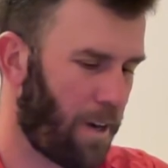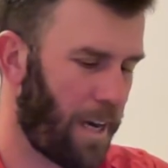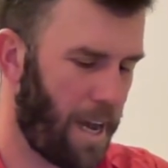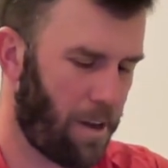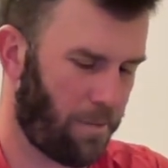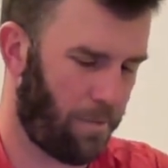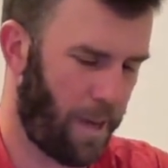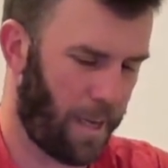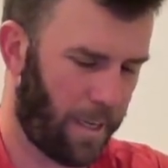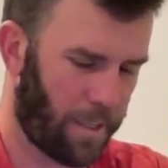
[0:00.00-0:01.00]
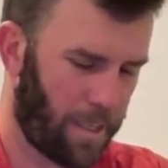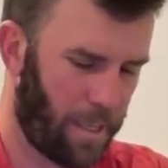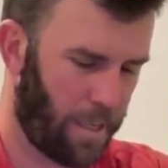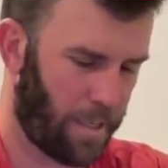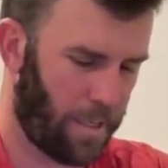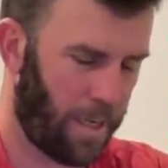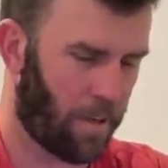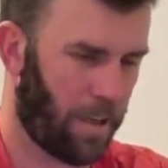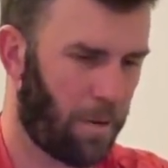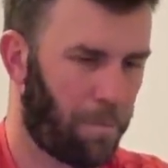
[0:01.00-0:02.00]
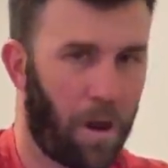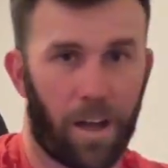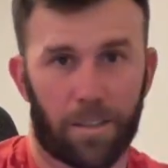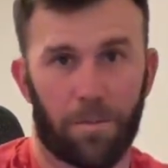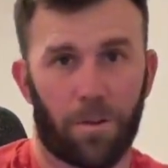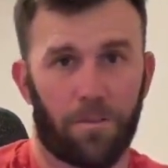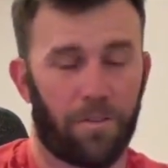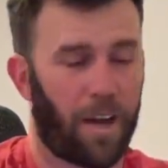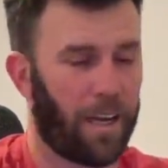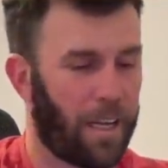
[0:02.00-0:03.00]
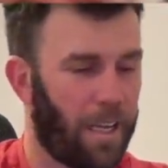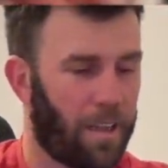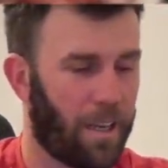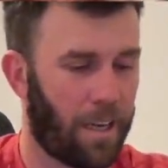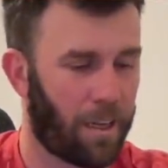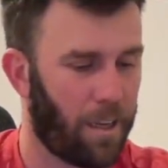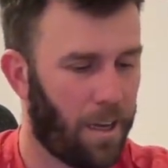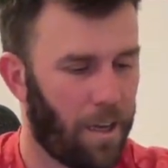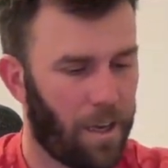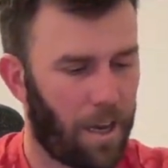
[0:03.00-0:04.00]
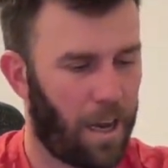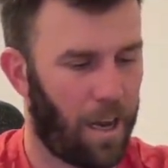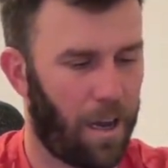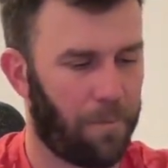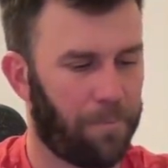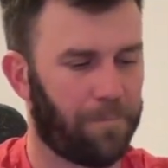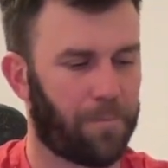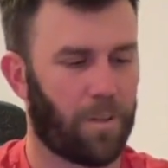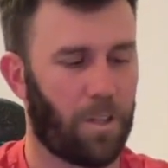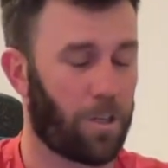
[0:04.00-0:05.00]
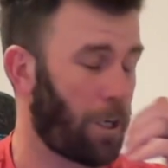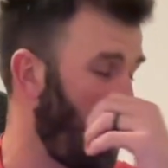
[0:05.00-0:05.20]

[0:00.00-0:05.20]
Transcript: right now in Vegas, it is nearly impossible to find anything. Um, there's a